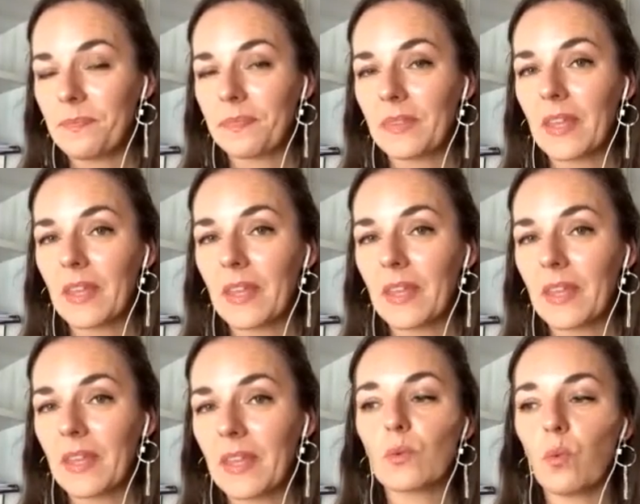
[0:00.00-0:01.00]
and
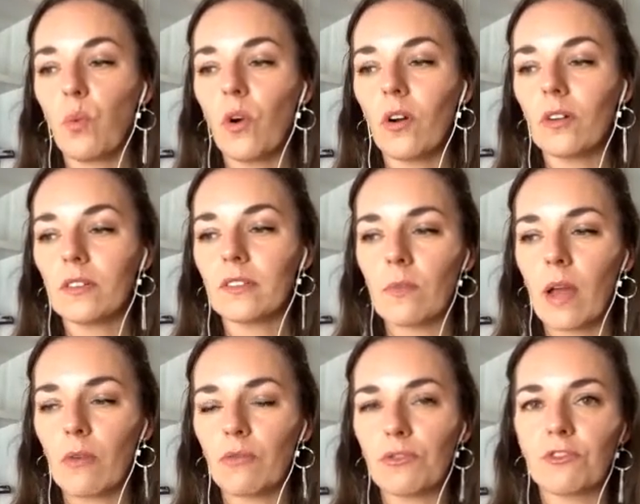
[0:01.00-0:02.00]
that's what I
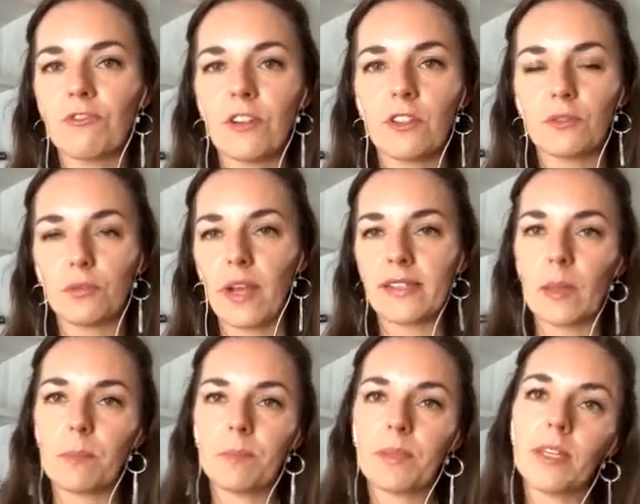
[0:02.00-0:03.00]
would refer to as a
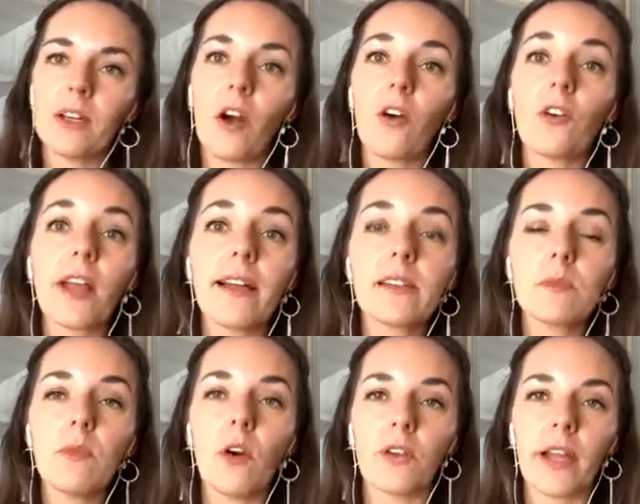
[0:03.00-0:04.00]
peak orgasm
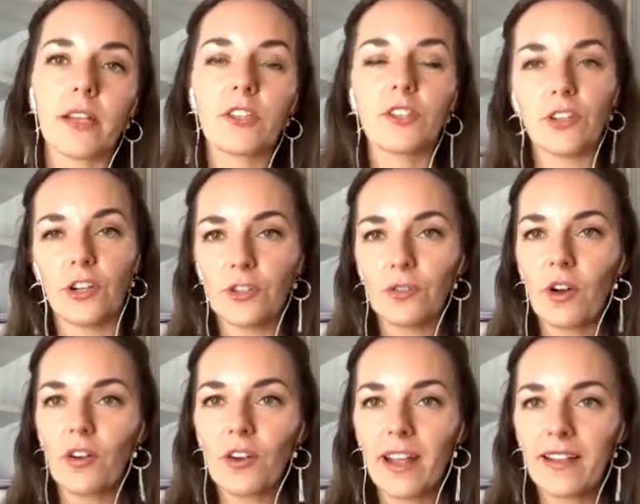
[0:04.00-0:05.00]
or external
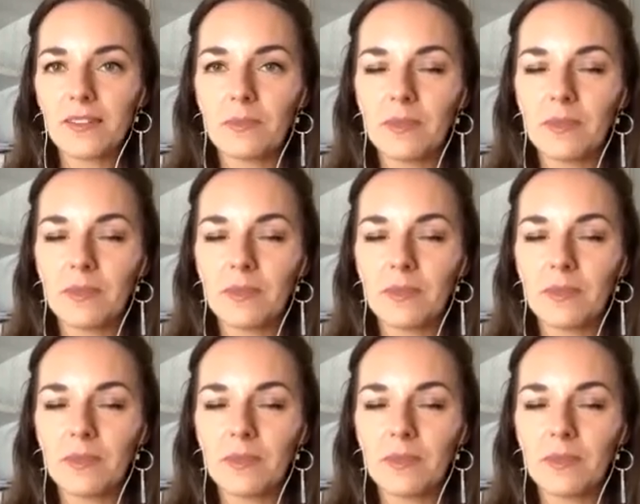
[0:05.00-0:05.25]
orgasm,